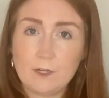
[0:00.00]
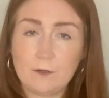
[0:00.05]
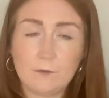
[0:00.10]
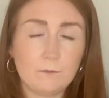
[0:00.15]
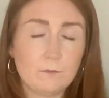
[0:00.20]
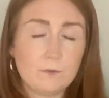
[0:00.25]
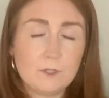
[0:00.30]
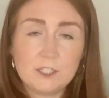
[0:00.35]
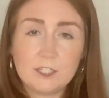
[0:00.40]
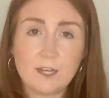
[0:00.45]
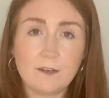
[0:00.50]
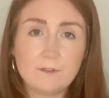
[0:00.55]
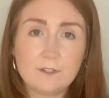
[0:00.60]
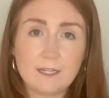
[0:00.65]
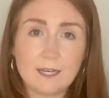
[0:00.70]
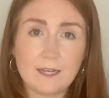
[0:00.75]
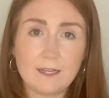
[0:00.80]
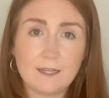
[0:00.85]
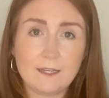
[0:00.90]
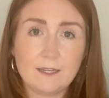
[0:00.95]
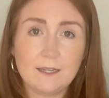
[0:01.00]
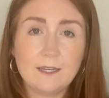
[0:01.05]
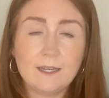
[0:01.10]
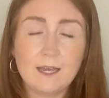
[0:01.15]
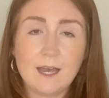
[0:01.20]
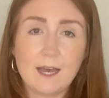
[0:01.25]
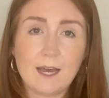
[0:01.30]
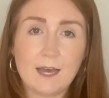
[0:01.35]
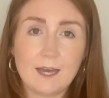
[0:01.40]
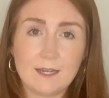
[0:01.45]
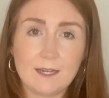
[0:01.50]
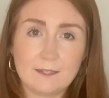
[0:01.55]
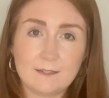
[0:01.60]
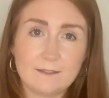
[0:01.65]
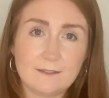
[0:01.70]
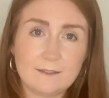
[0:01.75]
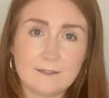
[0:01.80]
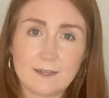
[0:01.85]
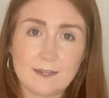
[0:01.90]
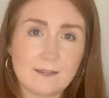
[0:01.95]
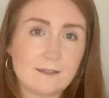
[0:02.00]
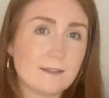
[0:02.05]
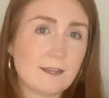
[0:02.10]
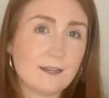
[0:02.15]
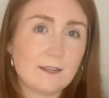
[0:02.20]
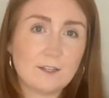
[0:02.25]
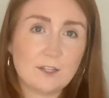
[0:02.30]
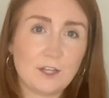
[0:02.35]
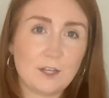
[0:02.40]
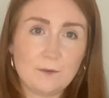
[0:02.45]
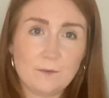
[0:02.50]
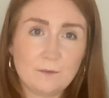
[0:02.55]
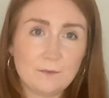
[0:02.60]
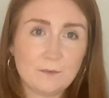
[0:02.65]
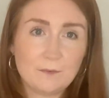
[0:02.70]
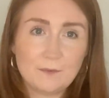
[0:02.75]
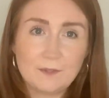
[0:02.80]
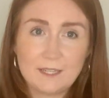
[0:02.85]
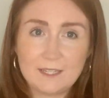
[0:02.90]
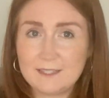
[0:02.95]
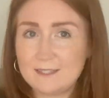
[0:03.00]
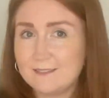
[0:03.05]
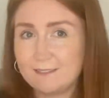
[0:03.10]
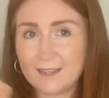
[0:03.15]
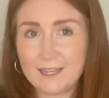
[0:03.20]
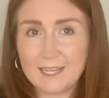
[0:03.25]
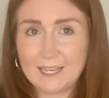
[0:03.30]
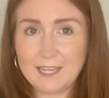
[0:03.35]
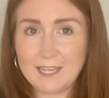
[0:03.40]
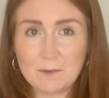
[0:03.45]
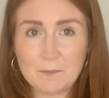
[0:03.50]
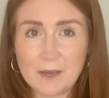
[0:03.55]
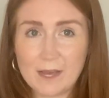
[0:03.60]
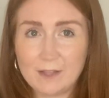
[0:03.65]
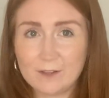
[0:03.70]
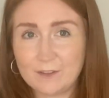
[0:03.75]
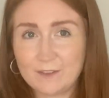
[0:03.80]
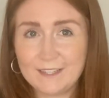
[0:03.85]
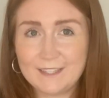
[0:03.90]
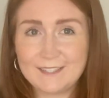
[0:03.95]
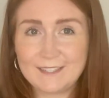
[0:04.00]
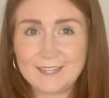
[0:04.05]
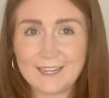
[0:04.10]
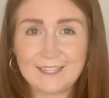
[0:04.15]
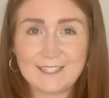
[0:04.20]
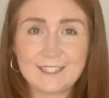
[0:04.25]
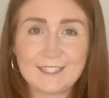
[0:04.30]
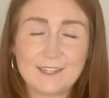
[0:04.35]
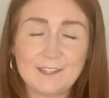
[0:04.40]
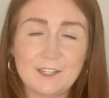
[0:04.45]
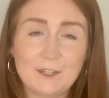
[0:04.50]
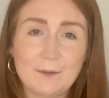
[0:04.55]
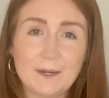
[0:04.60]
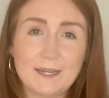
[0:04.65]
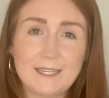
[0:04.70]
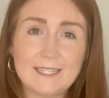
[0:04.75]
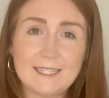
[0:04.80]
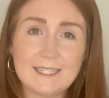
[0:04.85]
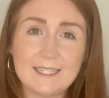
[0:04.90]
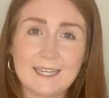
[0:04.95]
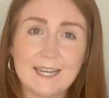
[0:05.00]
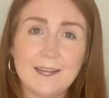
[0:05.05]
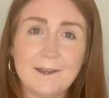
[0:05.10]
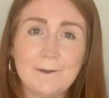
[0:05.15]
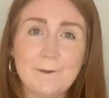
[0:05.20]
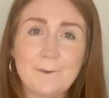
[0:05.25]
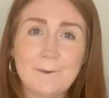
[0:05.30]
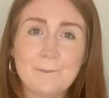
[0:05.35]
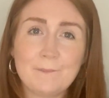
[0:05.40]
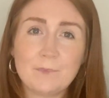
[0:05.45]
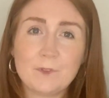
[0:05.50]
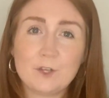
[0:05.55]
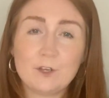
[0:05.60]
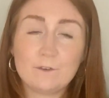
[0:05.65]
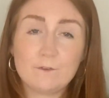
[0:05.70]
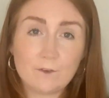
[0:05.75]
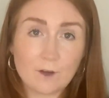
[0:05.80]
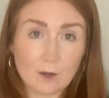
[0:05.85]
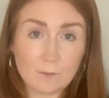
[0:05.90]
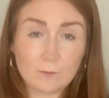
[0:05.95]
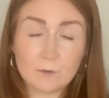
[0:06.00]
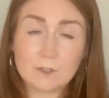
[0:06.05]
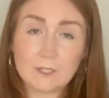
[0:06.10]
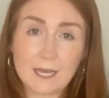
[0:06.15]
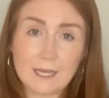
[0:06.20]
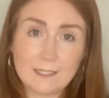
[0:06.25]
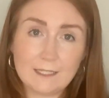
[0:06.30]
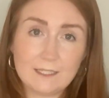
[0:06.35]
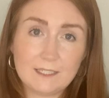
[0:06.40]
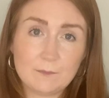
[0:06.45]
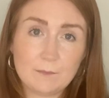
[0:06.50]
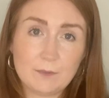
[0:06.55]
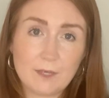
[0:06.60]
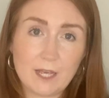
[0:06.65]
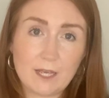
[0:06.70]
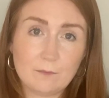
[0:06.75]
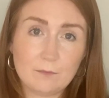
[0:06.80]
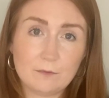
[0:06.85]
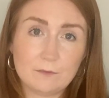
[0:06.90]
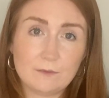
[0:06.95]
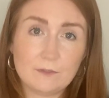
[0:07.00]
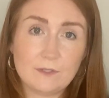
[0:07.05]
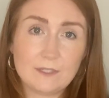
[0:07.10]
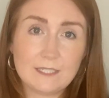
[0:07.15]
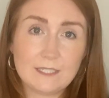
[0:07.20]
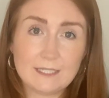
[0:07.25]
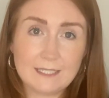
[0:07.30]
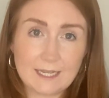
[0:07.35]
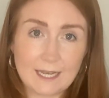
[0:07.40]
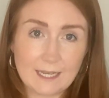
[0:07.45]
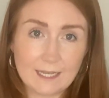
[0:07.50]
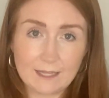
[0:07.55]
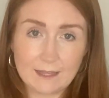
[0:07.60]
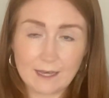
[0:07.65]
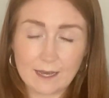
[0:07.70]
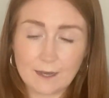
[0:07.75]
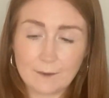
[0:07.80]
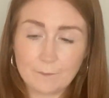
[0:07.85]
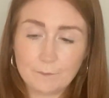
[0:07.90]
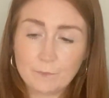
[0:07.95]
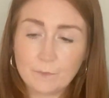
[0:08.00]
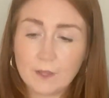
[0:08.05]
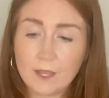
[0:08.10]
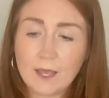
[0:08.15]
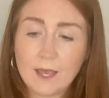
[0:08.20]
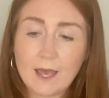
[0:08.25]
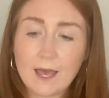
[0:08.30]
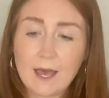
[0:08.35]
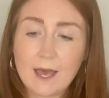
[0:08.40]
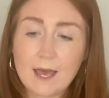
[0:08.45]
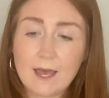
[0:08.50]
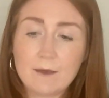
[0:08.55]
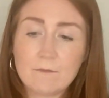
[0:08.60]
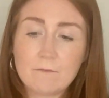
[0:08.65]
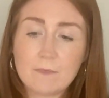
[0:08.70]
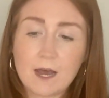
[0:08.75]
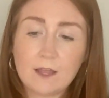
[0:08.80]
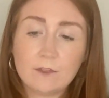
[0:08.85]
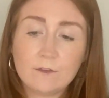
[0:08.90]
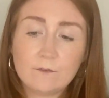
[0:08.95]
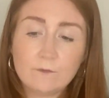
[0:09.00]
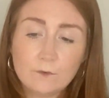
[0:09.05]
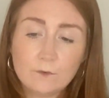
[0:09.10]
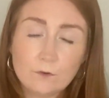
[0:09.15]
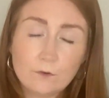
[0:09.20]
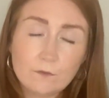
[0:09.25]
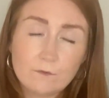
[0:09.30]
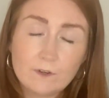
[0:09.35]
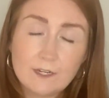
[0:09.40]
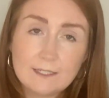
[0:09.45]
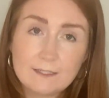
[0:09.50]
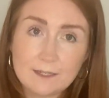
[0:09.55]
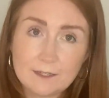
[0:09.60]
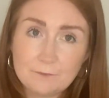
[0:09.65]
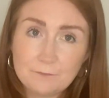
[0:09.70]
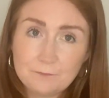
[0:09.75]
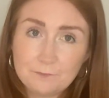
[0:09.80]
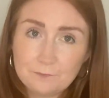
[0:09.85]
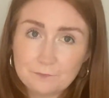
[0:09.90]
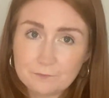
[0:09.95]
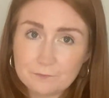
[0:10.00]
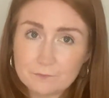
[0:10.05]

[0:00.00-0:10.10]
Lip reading: whichever date, and I sent you this email on this date to tell you I did it, you're far more likely to be able to take that. And the fourth reason,